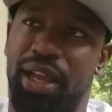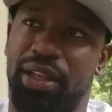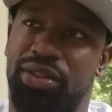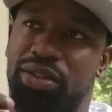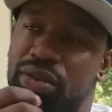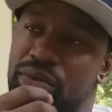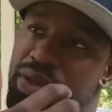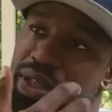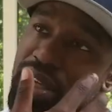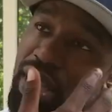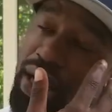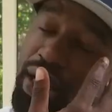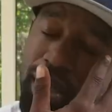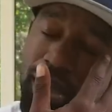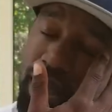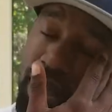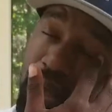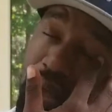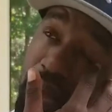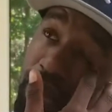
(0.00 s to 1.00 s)
So it was like,
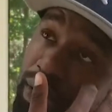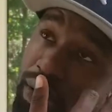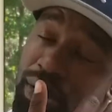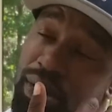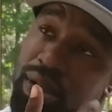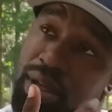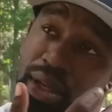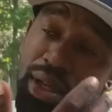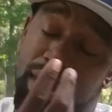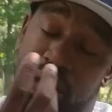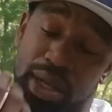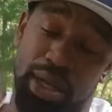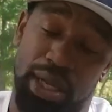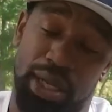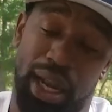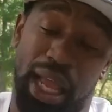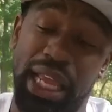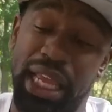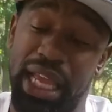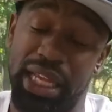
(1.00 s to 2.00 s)
and
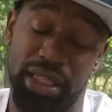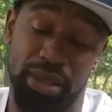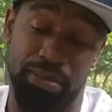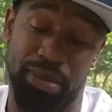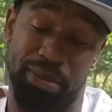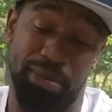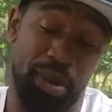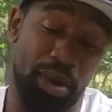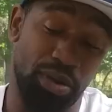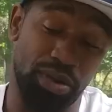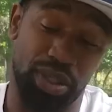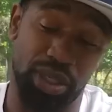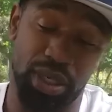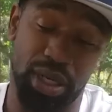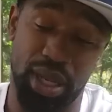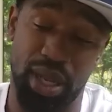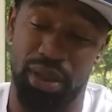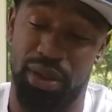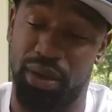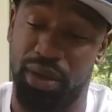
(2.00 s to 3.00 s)
like, he hasn't been posting
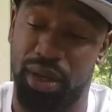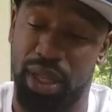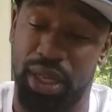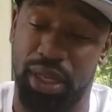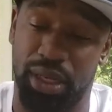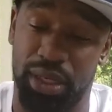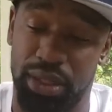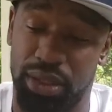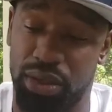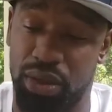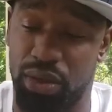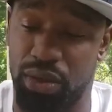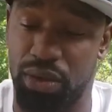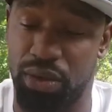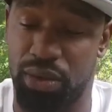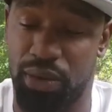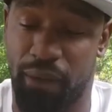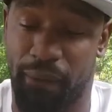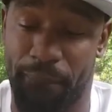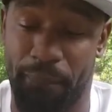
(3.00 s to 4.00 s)
either lately. So
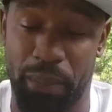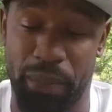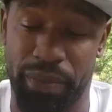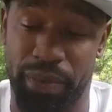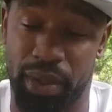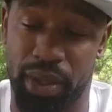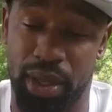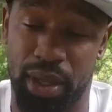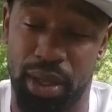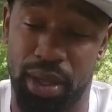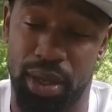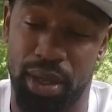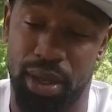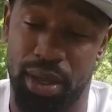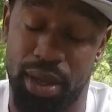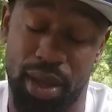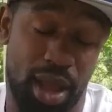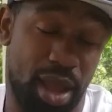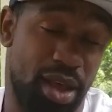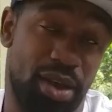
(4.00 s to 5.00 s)

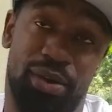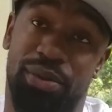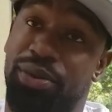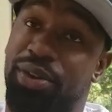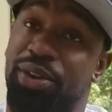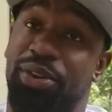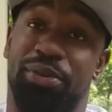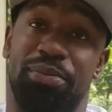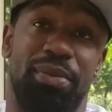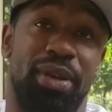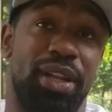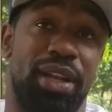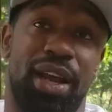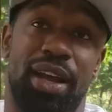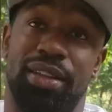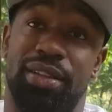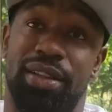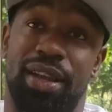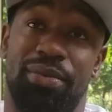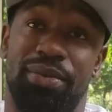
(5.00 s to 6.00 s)
I don't know,
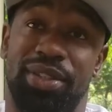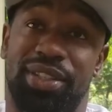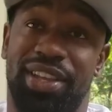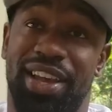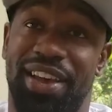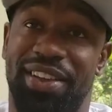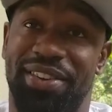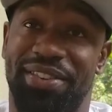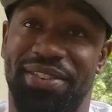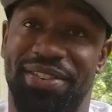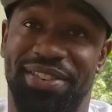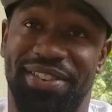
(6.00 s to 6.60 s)
man. That was kind of.